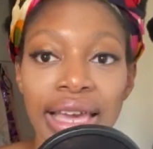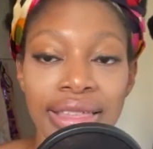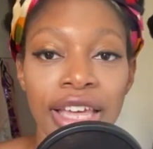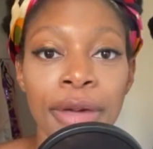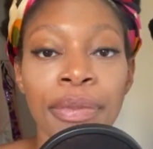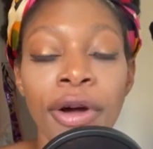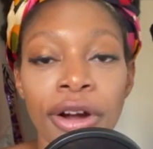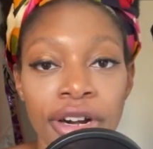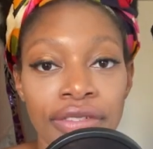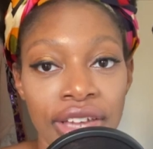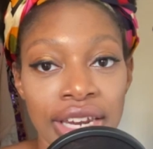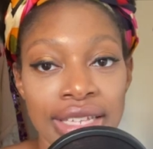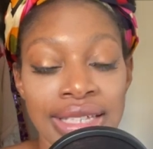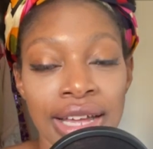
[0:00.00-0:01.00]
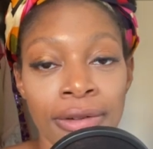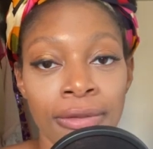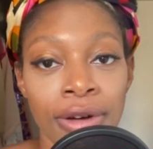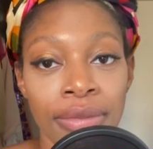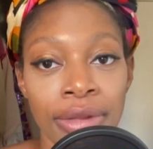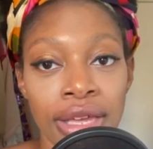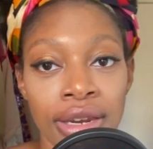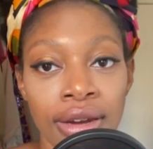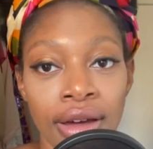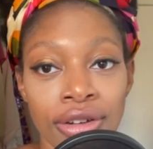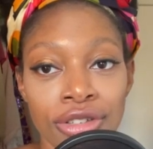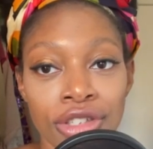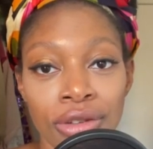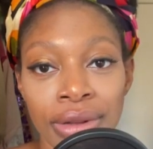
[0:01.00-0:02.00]
I think part of it is that women
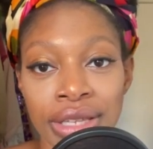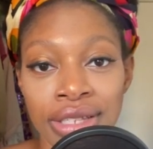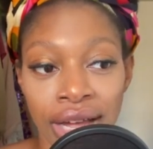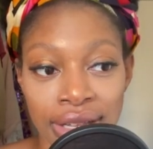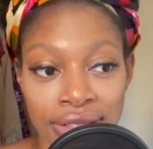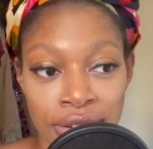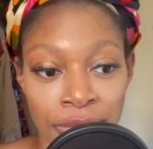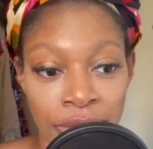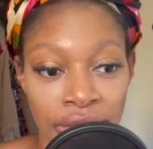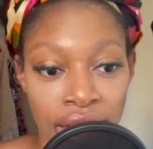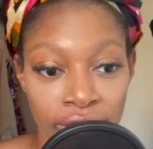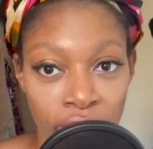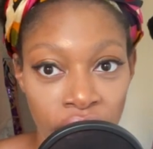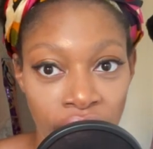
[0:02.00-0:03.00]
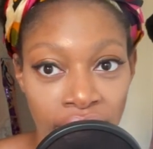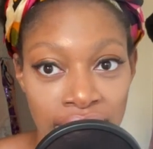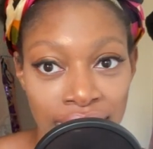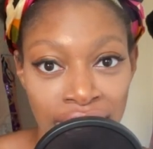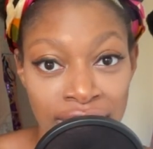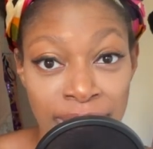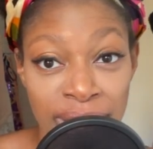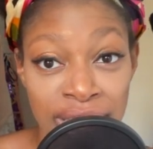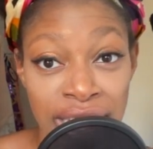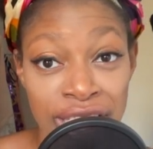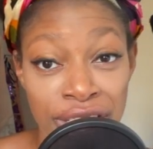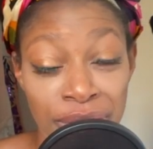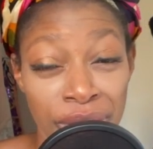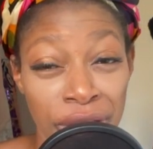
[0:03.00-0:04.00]
are so exhausted with every kind of
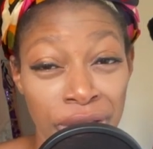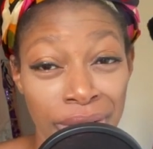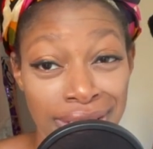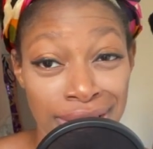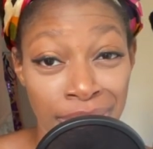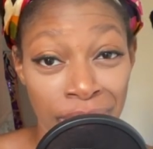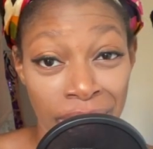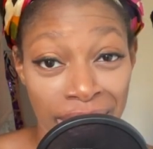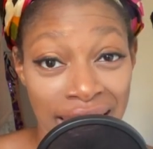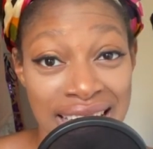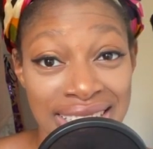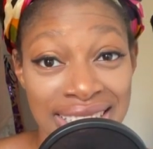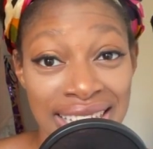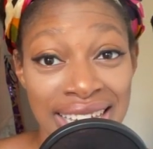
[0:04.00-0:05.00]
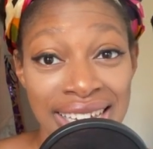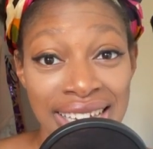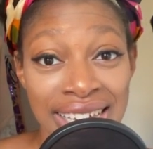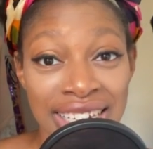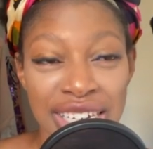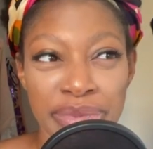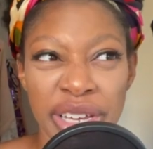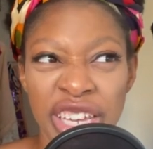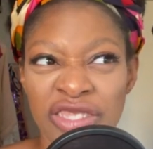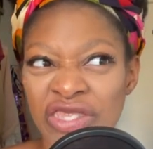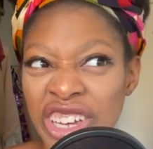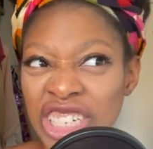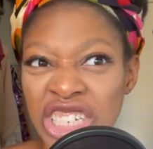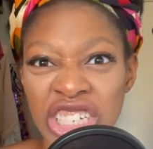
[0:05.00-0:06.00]
expectation being thrust upon us to be
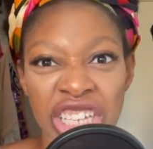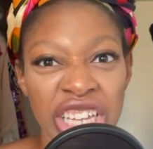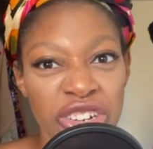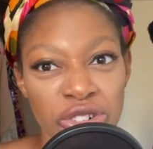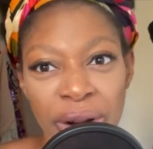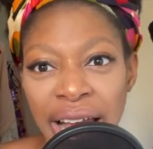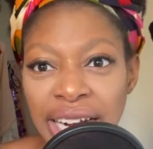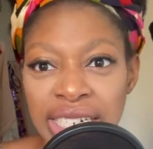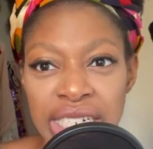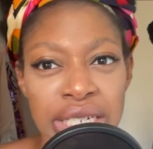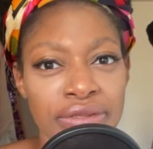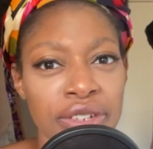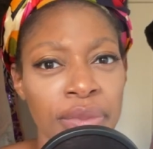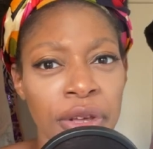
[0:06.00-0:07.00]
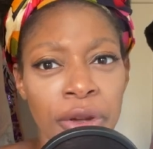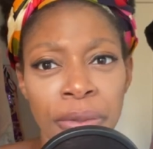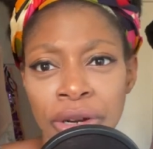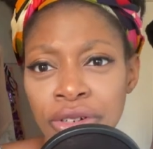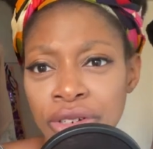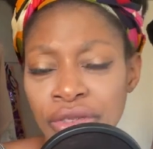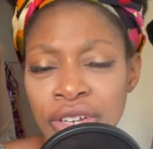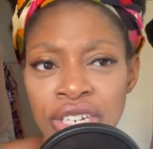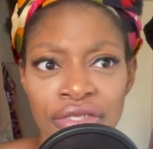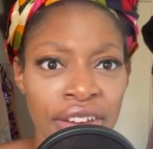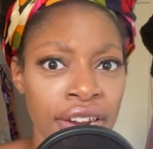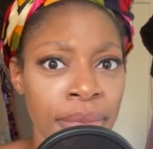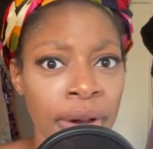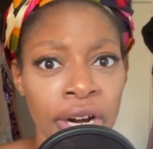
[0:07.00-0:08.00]
conventionally attractive, to be career driven, to
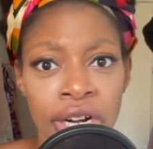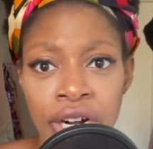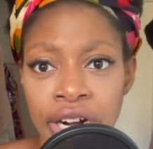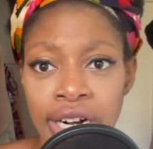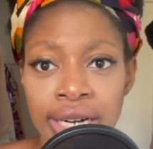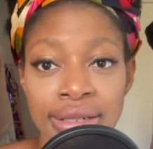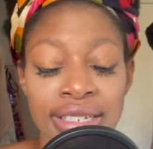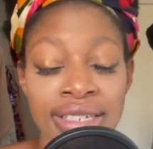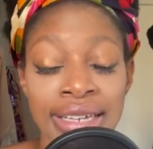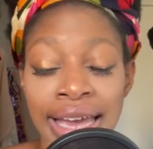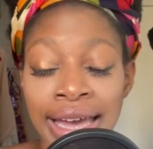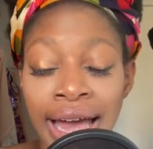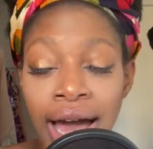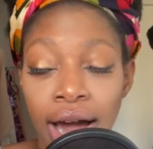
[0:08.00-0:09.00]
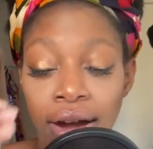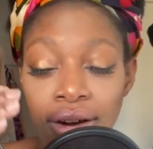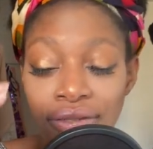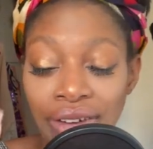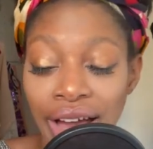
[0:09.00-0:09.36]
find a partner, to take our